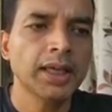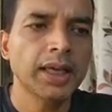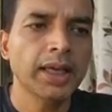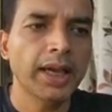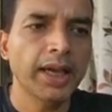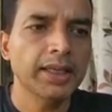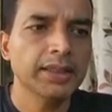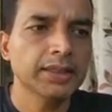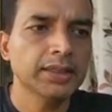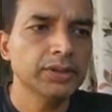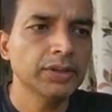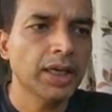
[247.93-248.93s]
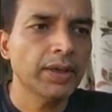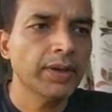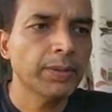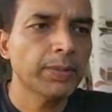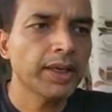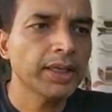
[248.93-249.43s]
and you have a
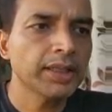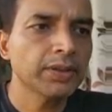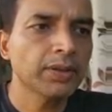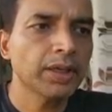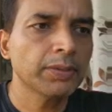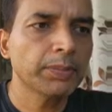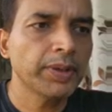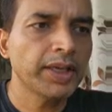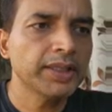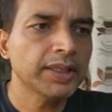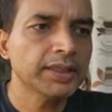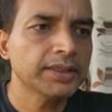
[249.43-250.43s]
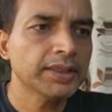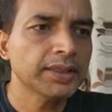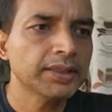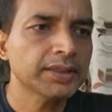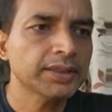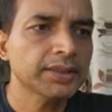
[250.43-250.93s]
plugin called Page Assist.